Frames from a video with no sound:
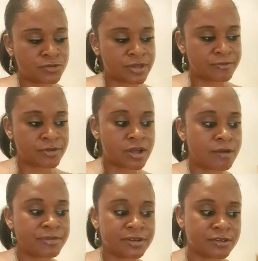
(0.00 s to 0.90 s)
them
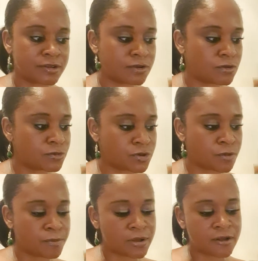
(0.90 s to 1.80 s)
coming along
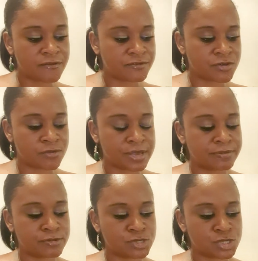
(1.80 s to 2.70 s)
your path, you're
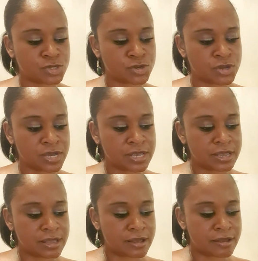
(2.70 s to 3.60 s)
able to
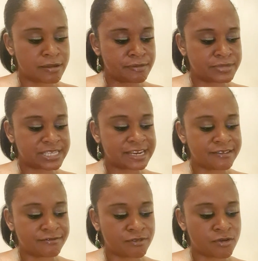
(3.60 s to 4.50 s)

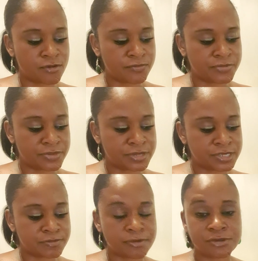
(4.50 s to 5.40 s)
deliver the
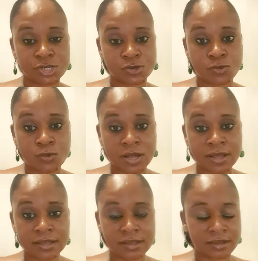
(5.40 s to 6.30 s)
spiritual
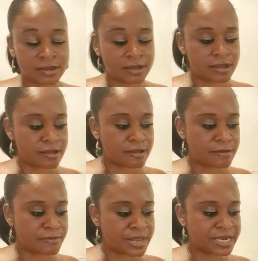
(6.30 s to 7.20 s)
work,
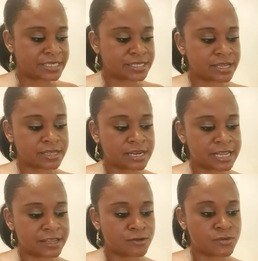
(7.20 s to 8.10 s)
and then
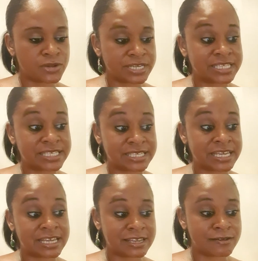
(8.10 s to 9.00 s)
suddenly you're going to
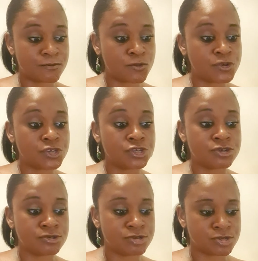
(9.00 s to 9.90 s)
see what
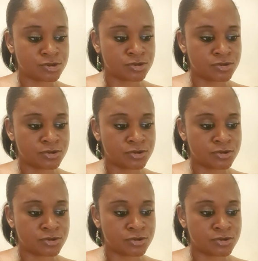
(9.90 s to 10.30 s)
you do